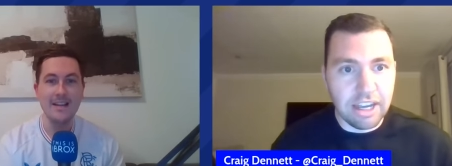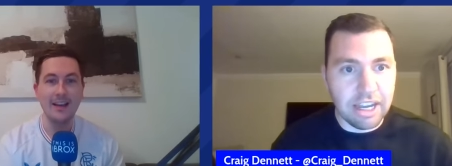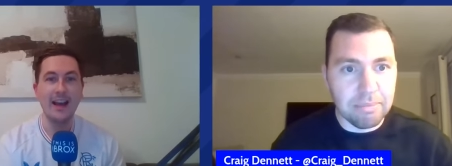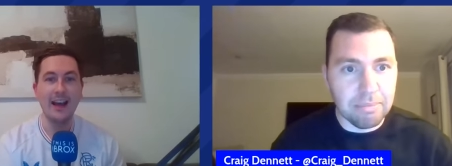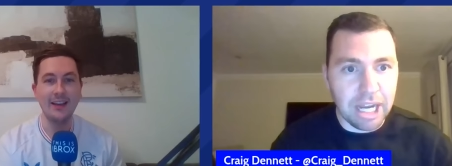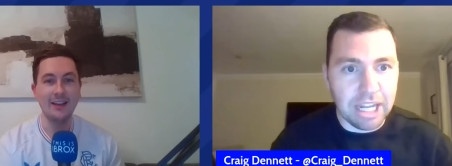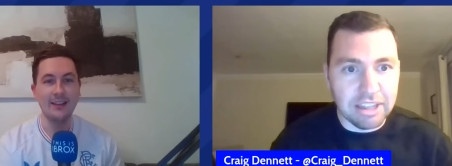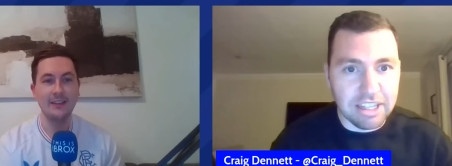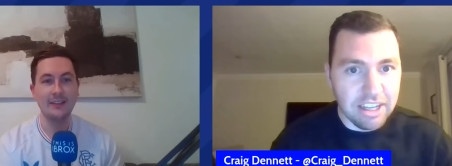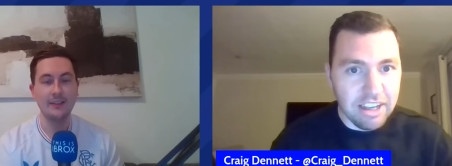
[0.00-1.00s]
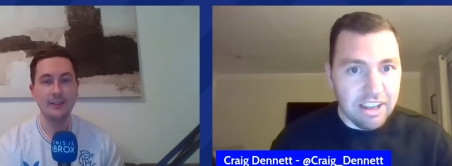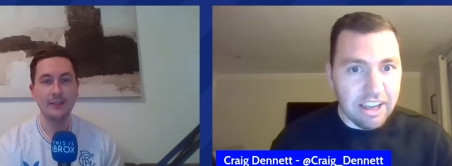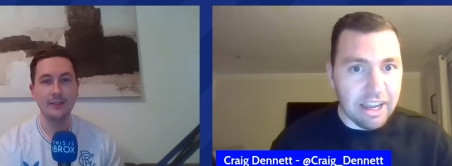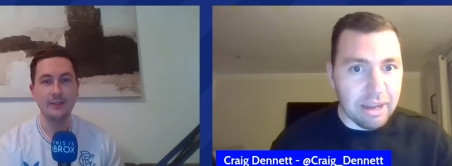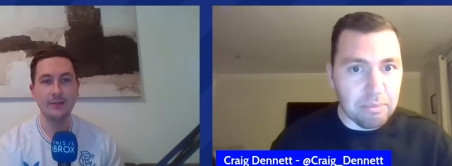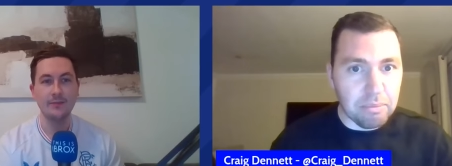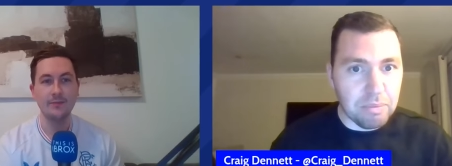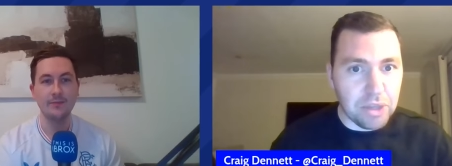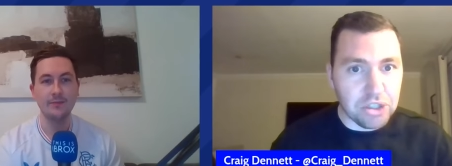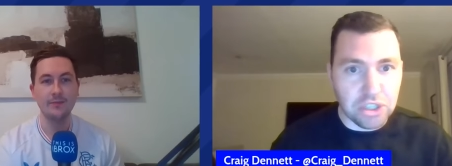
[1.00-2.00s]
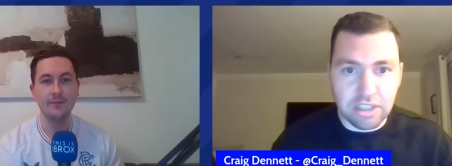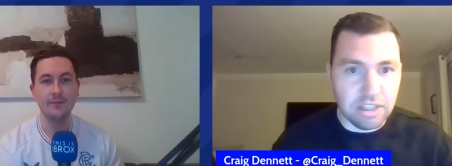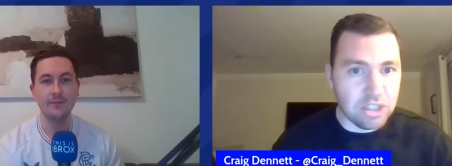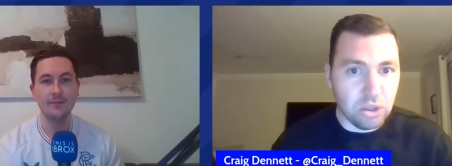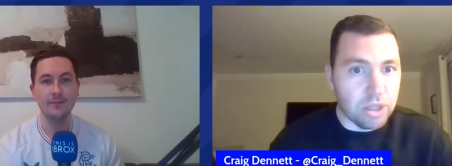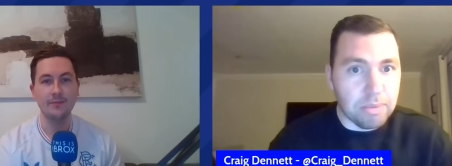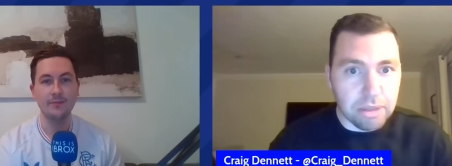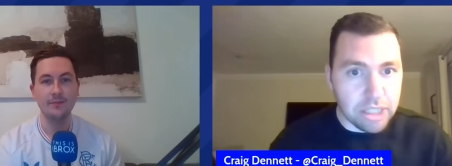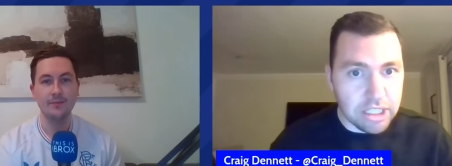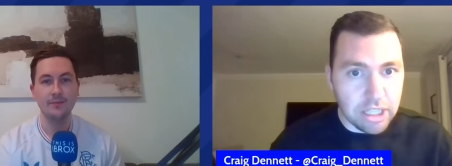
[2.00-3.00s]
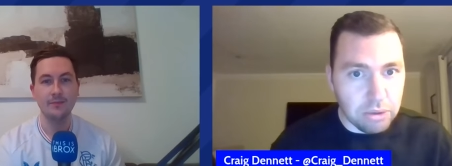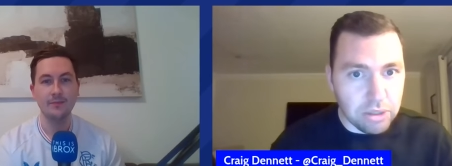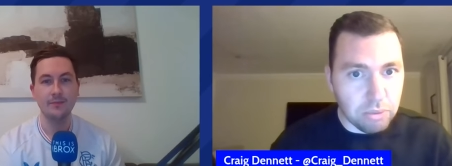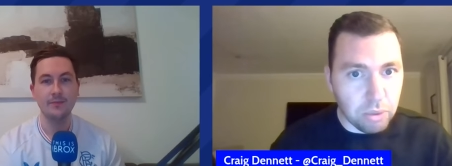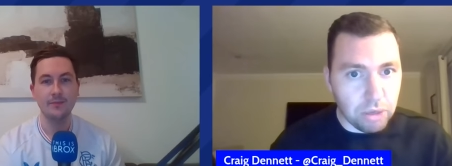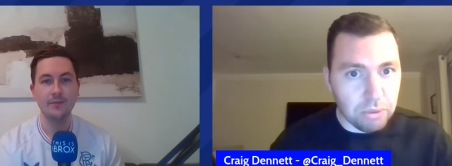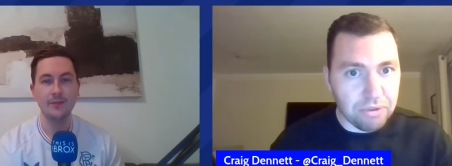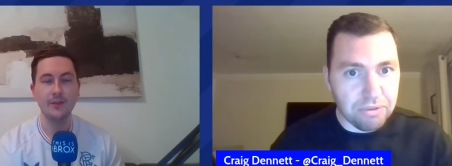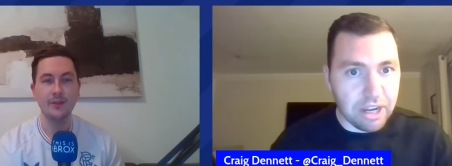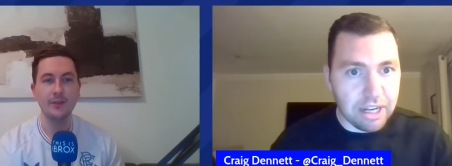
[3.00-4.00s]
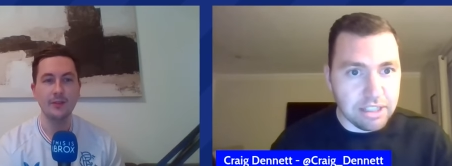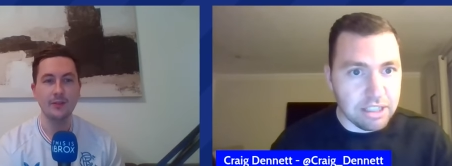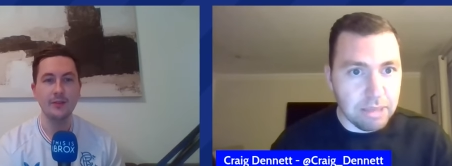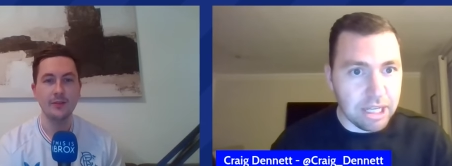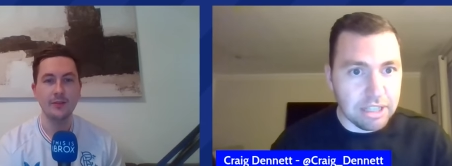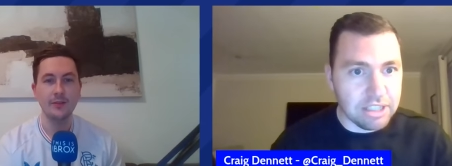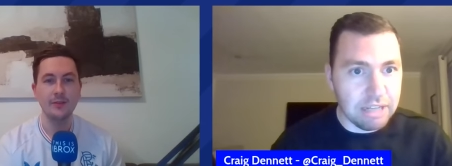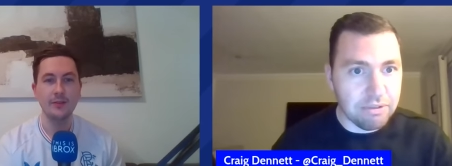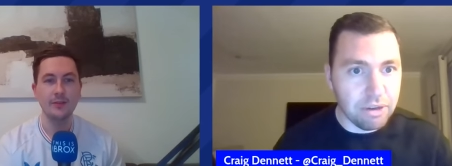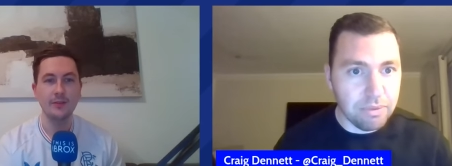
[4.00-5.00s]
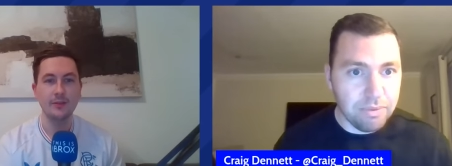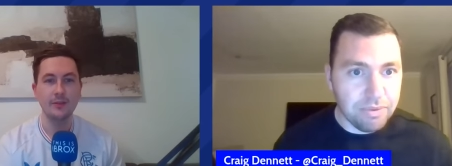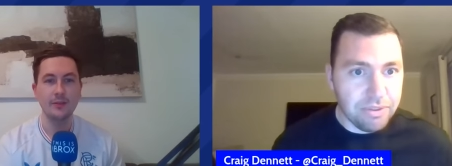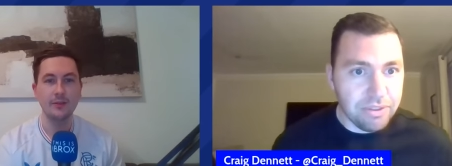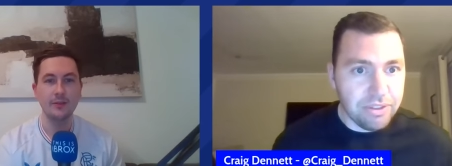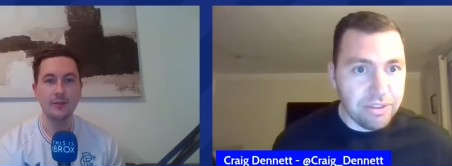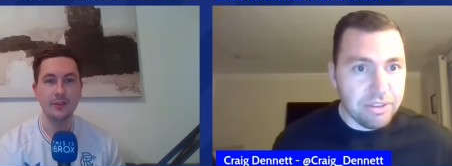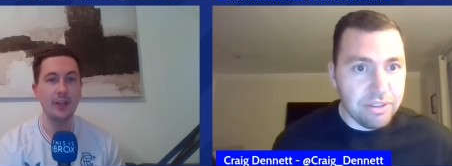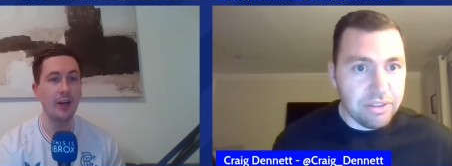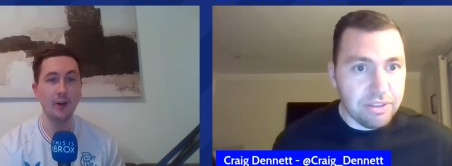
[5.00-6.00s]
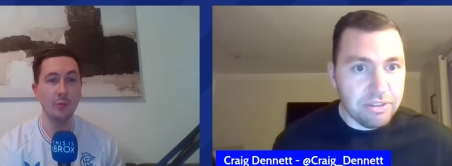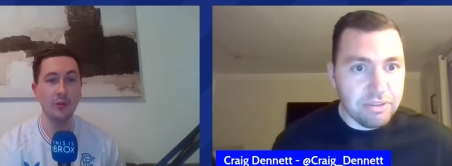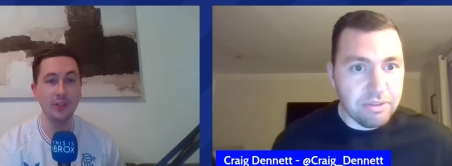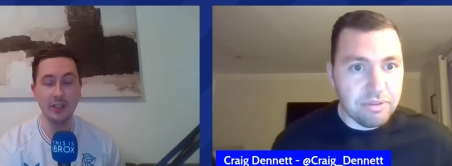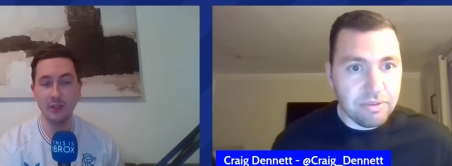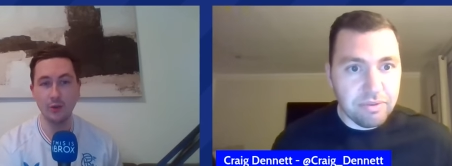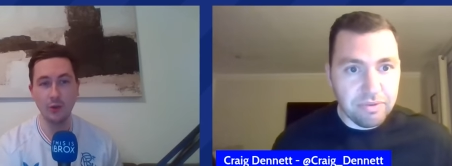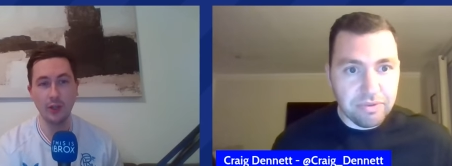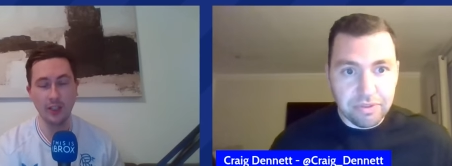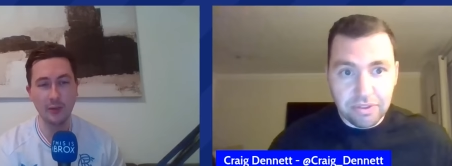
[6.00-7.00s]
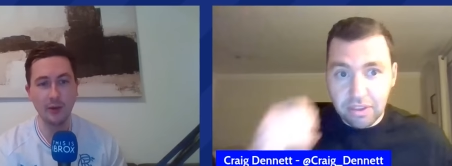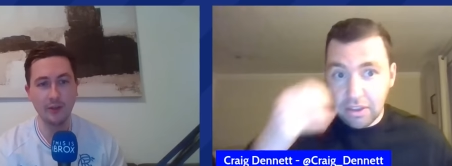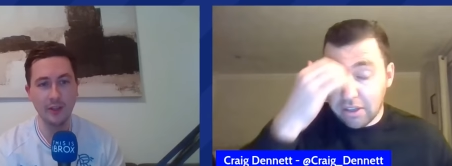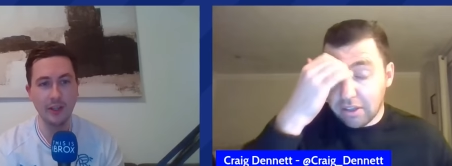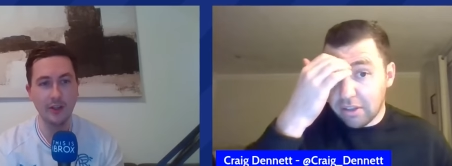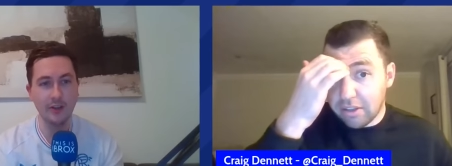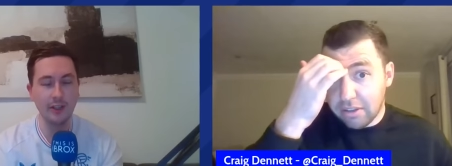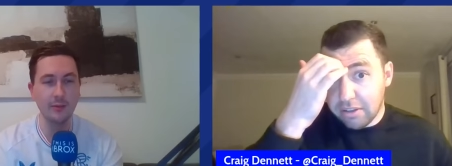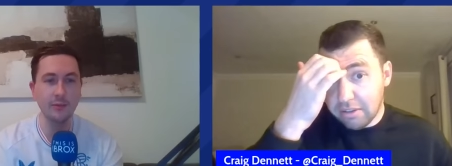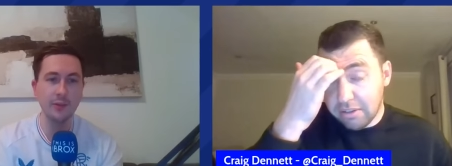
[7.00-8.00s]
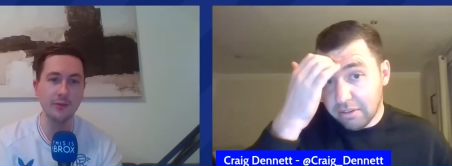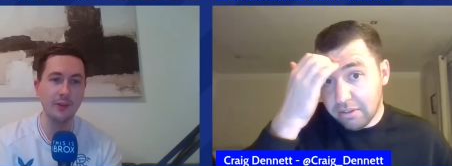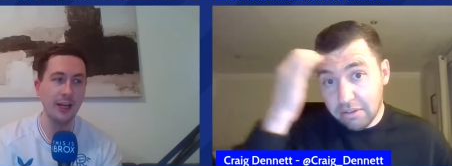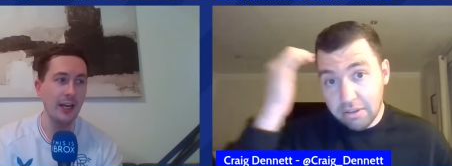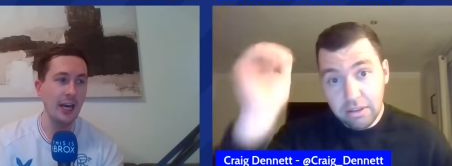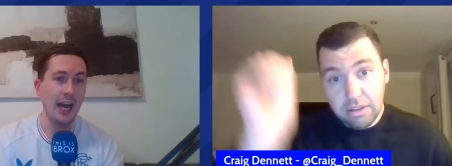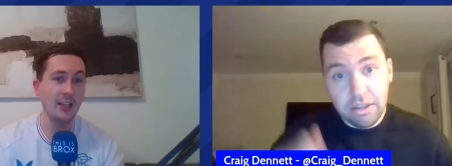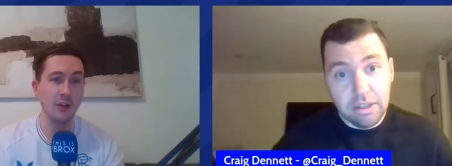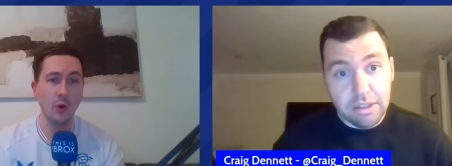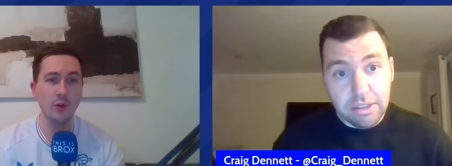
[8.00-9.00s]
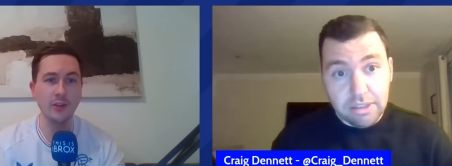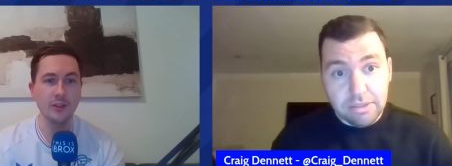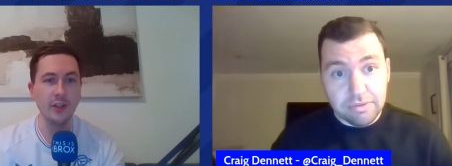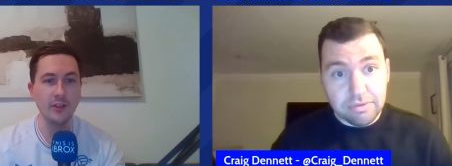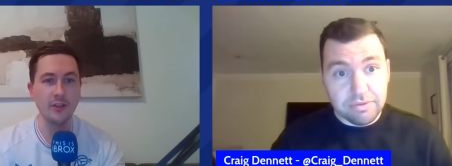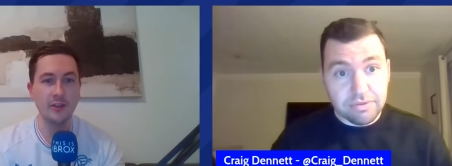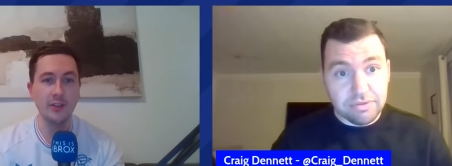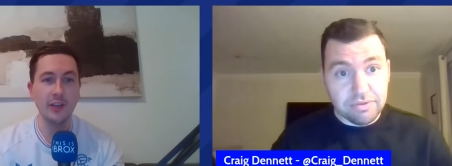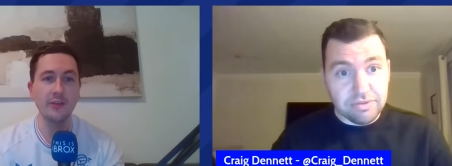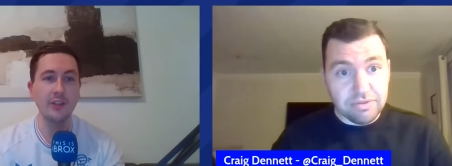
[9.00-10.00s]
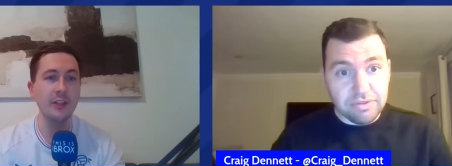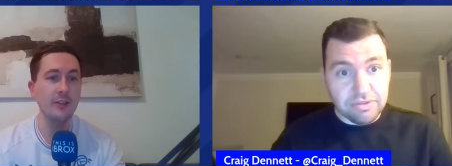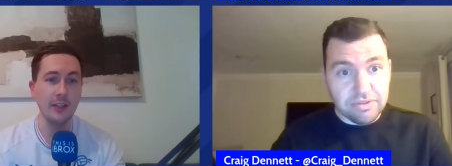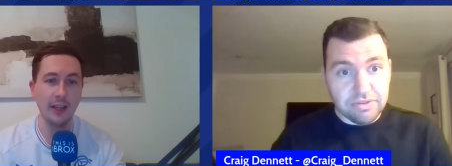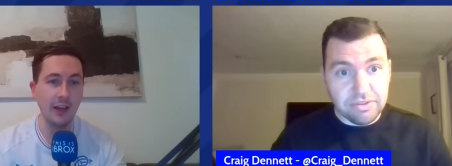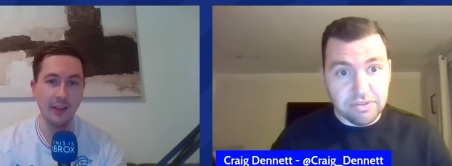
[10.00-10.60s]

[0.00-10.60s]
Speaker 1: Um, and um, it's just, it's on the police now to work with fans to make it safer.
Speaker 2: Yeah, one hundred percent. Totally agree with you there in terms of, as long as it's done safely, that